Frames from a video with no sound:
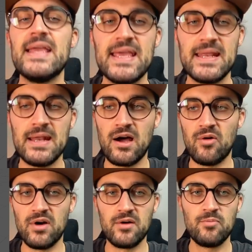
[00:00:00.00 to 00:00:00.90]
in
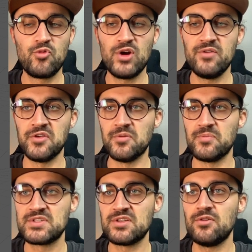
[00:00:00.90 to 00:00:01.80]
our
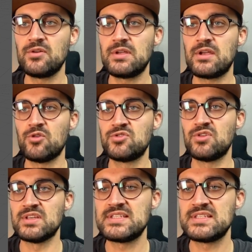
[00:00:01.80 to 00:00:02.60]
preview. So go to your